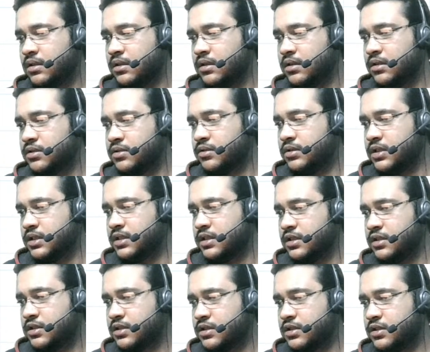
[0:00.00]
So this
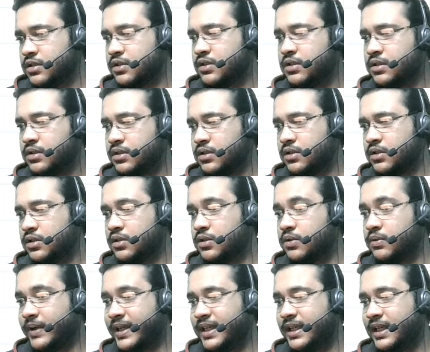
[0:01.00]
is
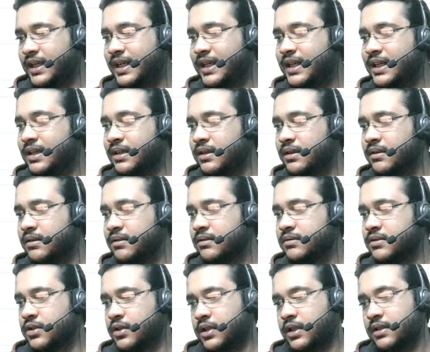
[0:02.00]
20,
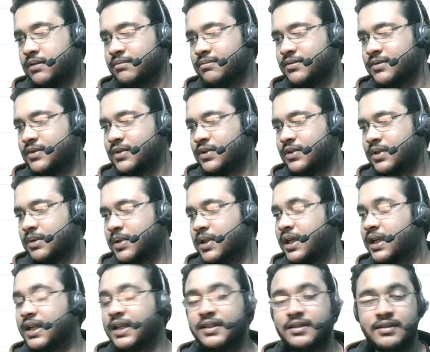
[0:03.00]
sorry, I'm
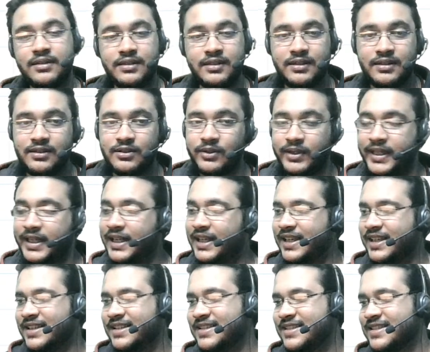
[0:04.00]
writing 20,
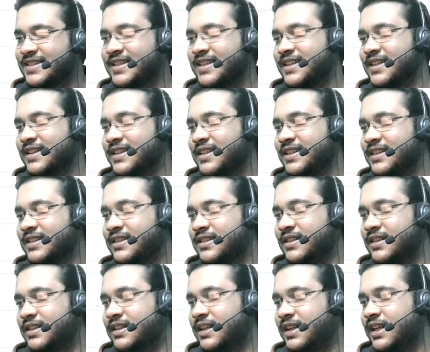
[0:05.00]

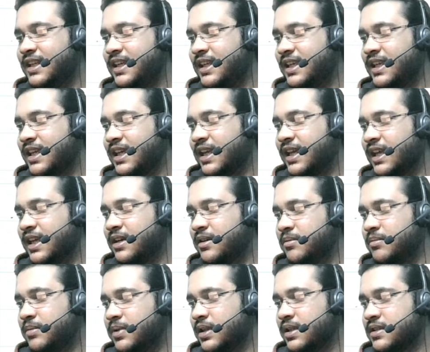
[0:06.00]
30n
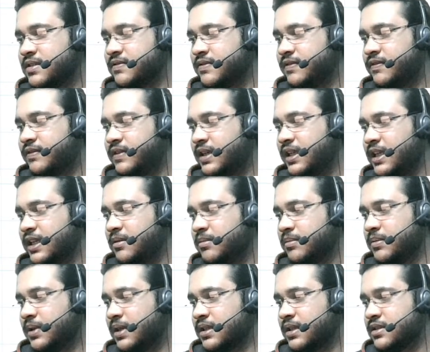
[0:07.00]
plus 15
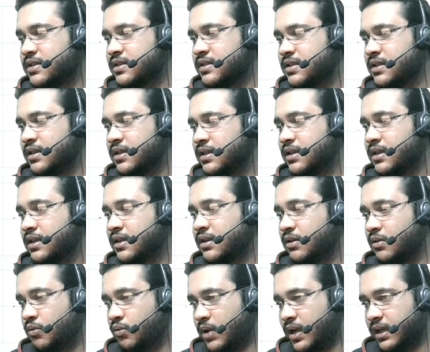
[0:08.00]
plus
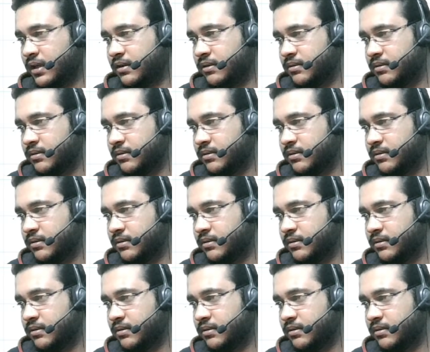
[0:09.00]
1.